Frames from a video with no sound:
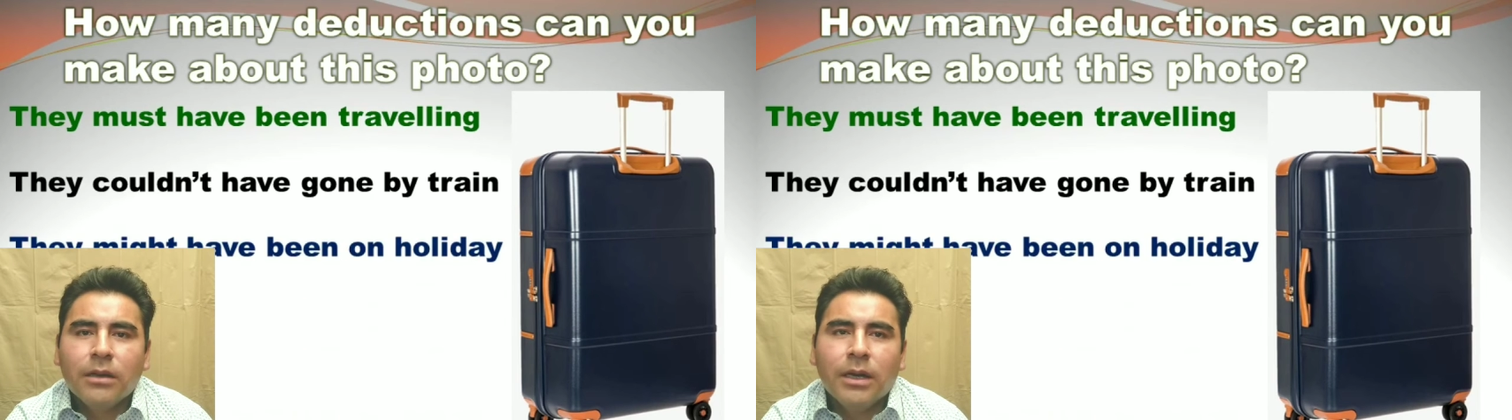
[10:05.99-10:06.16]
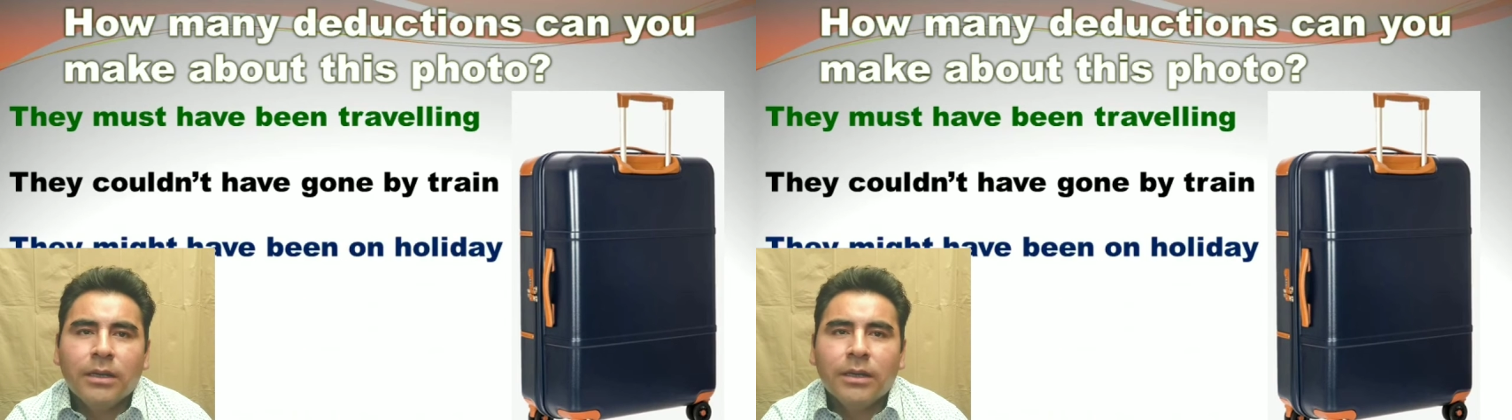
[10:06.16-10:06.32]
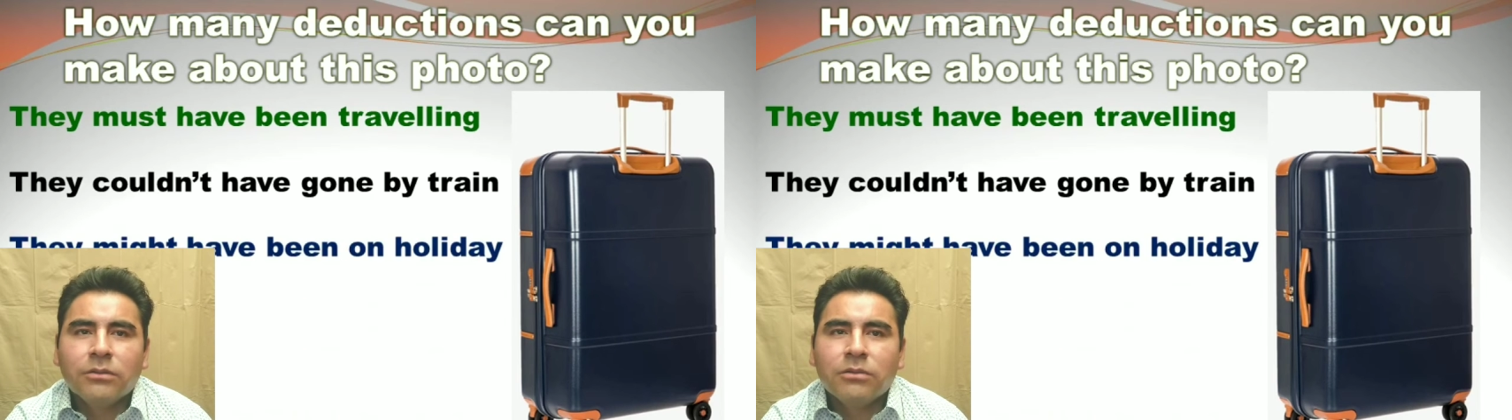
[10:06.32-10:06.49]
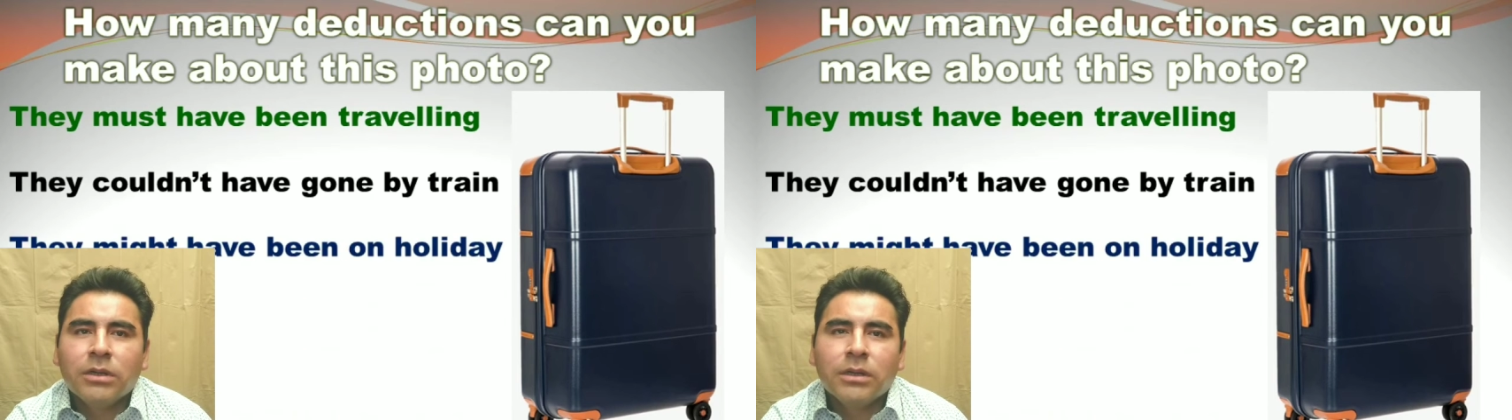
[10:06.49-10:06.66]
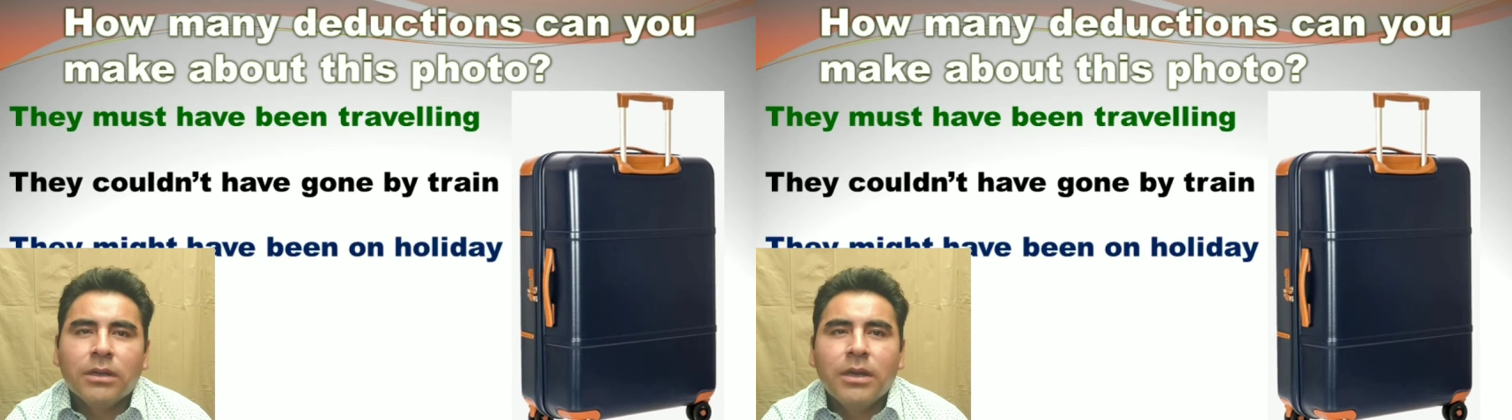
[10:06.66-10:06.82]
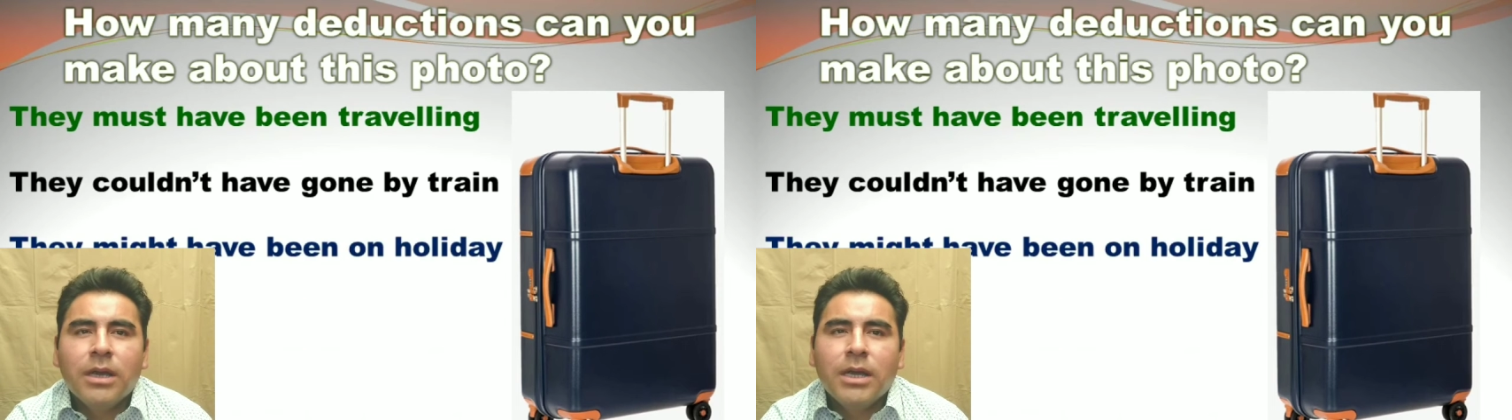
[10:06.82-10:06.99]
Another
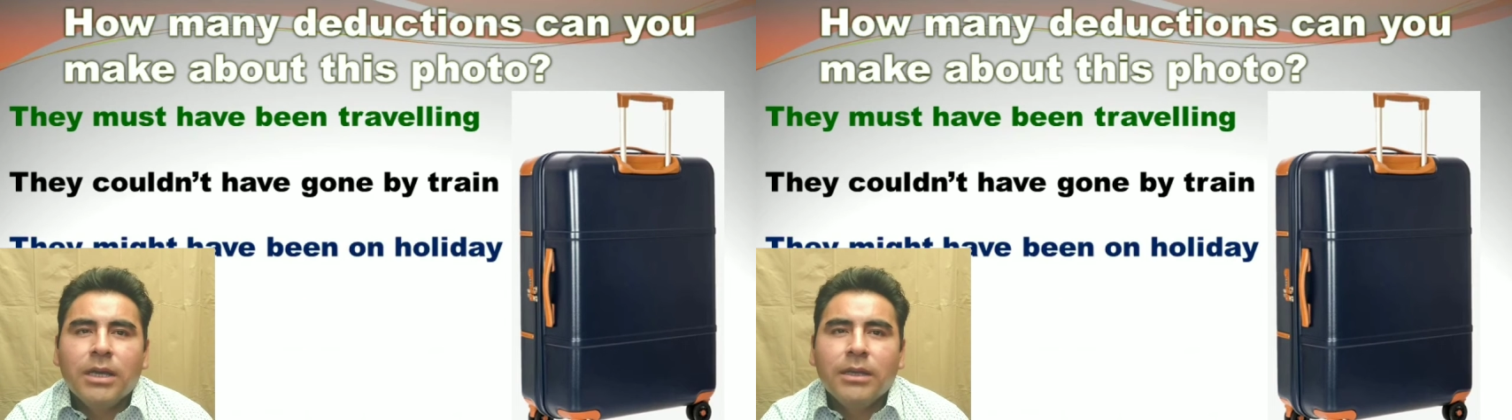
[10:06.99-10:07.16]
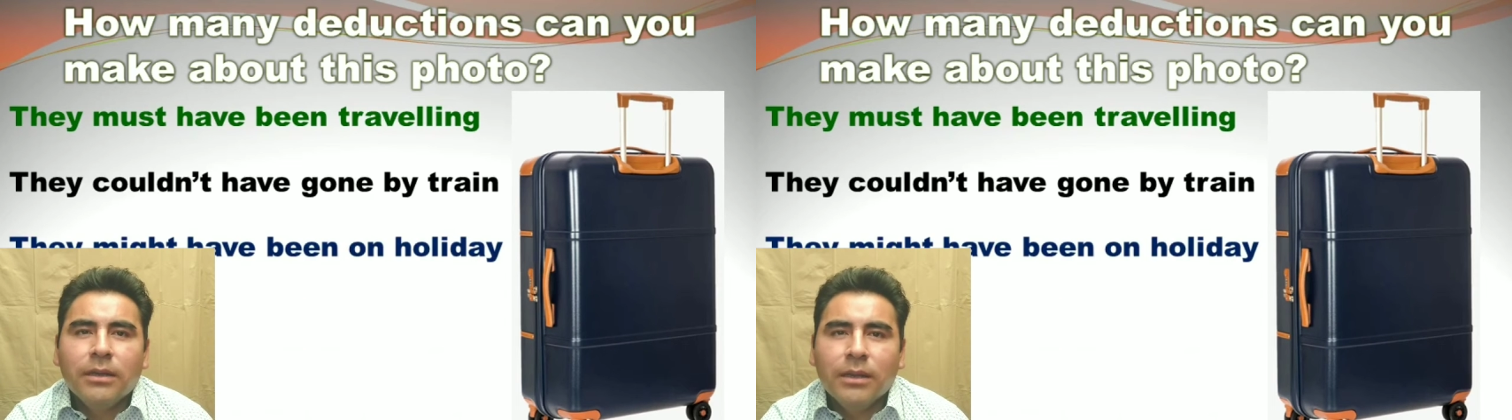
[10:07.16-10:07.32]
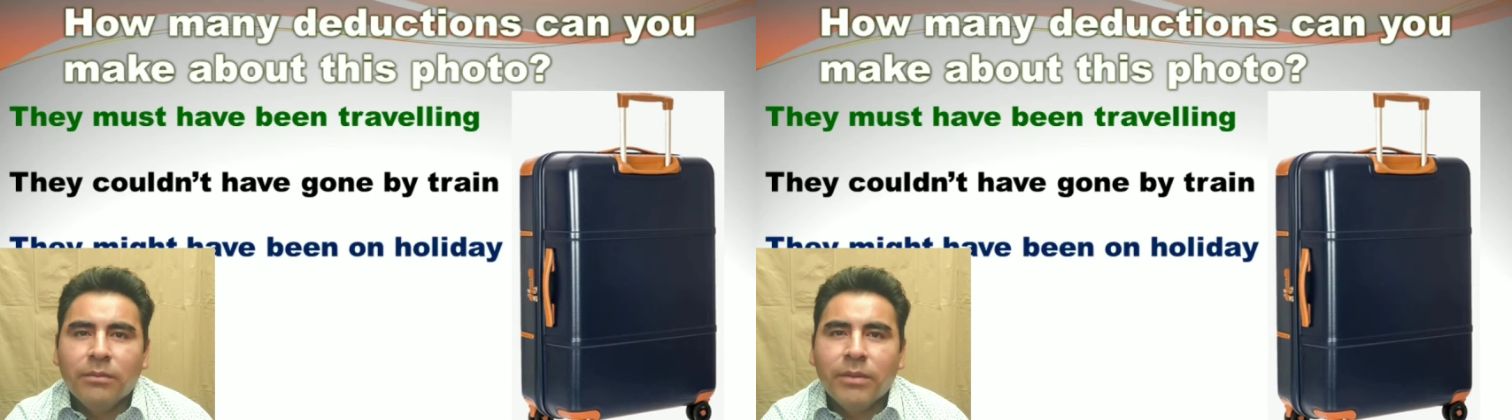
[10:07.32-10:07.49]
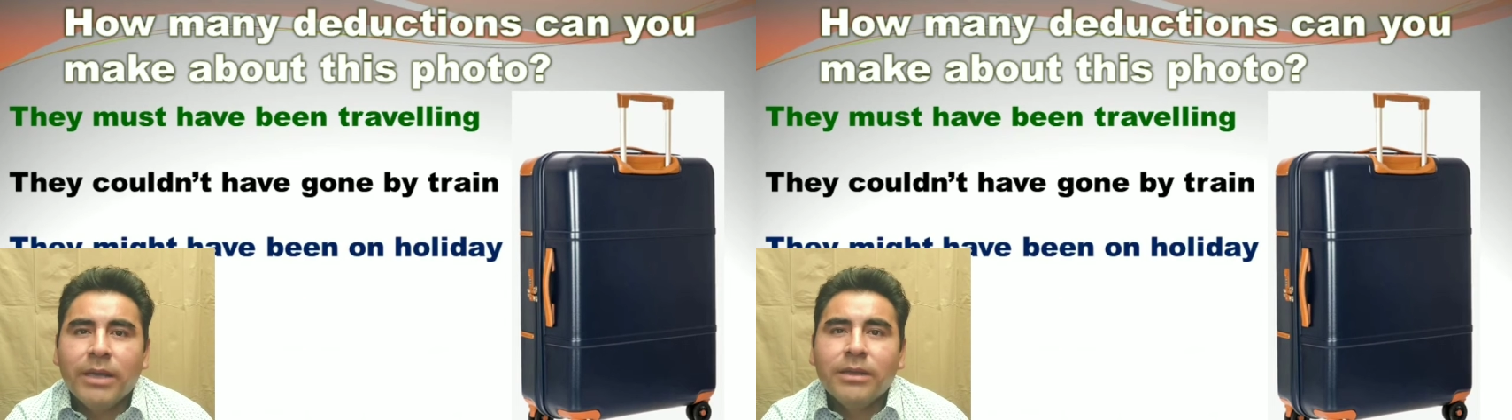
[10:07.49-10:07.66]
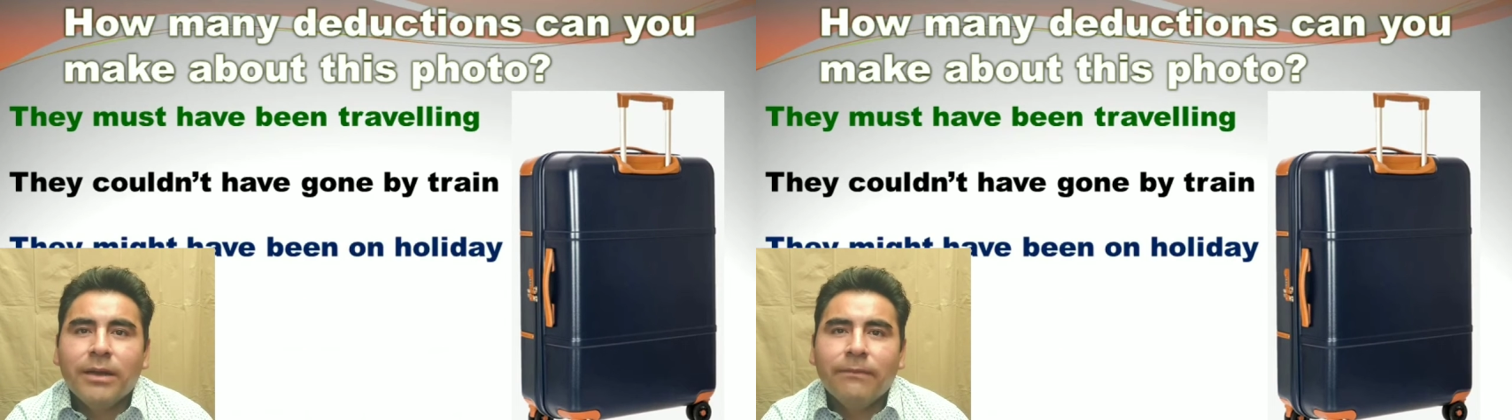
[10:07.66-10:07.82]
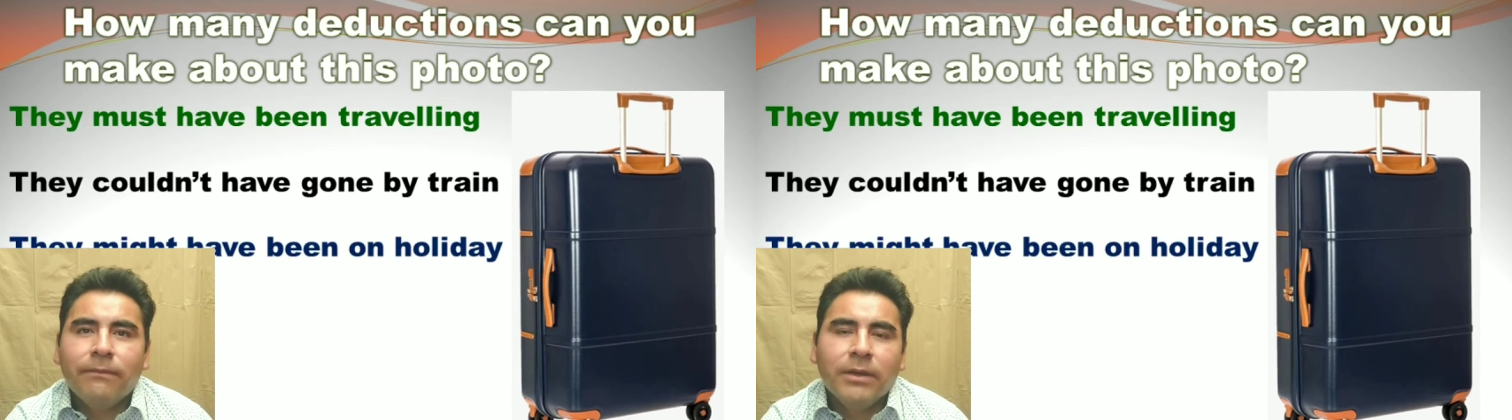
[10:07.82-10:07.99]
one, they might
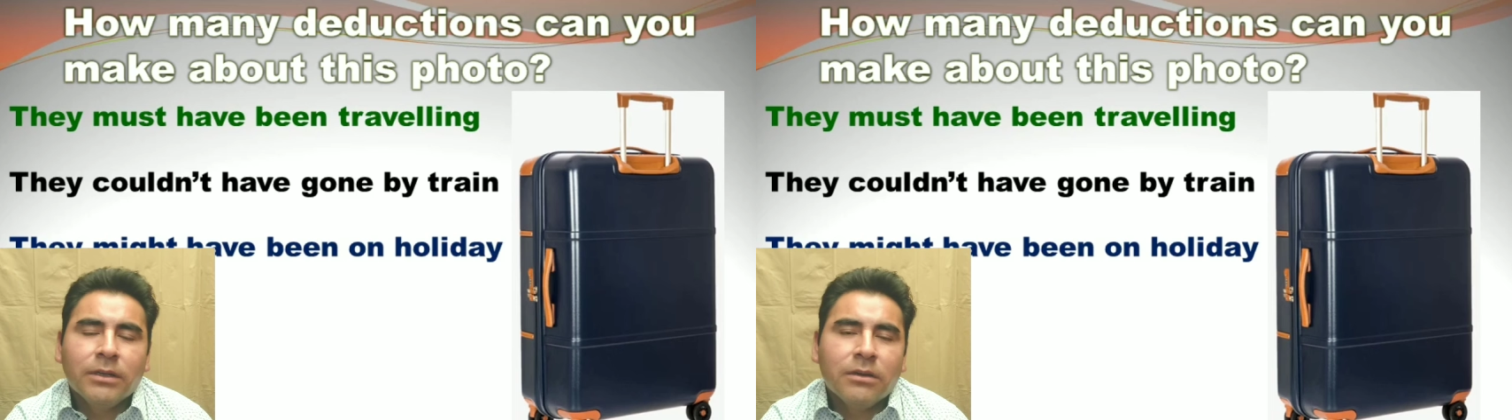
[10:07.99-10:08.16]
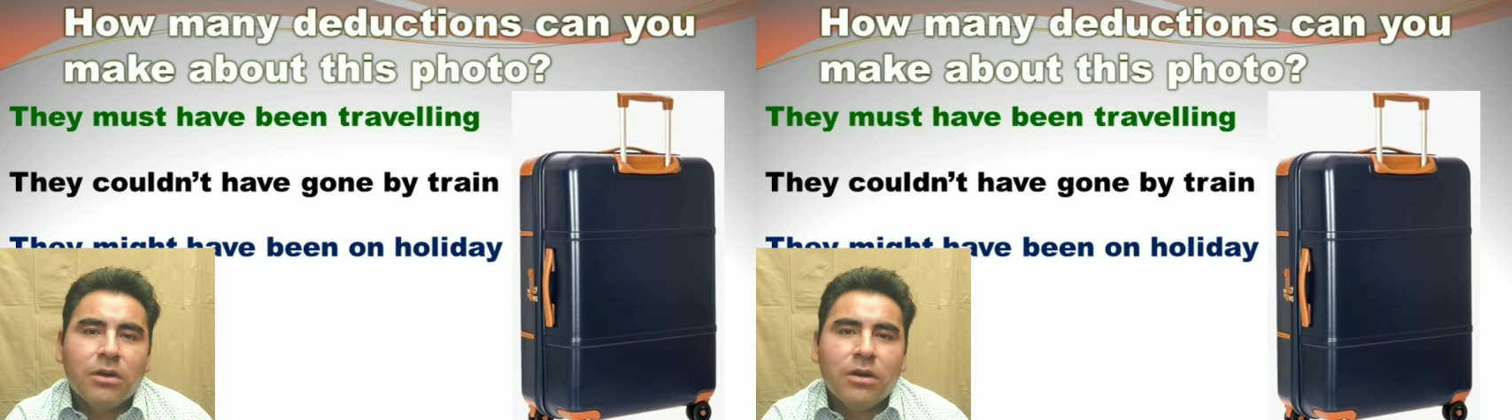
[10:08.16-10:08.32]
have been on